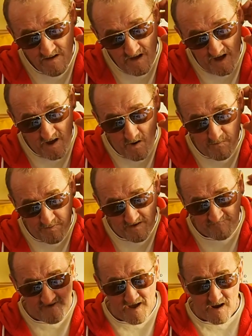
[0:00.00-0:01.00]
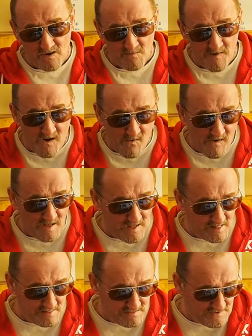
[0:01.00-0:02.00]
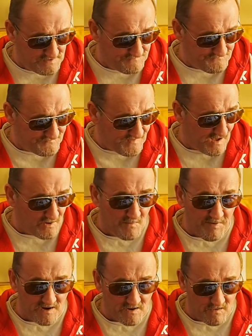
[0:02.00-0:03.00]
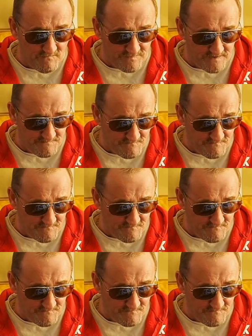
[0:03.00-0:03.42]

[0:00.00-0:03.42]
I hope, if it hasn't come out well, I'll go back over it.